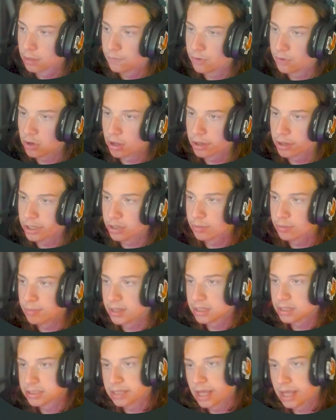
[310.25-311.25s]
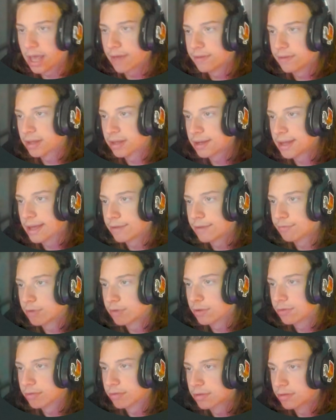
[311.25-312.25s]
For audio mix, I have it on
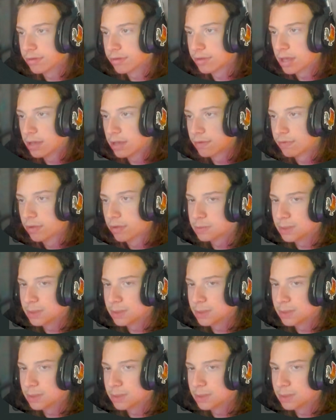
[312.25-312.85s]
headphones and stuff.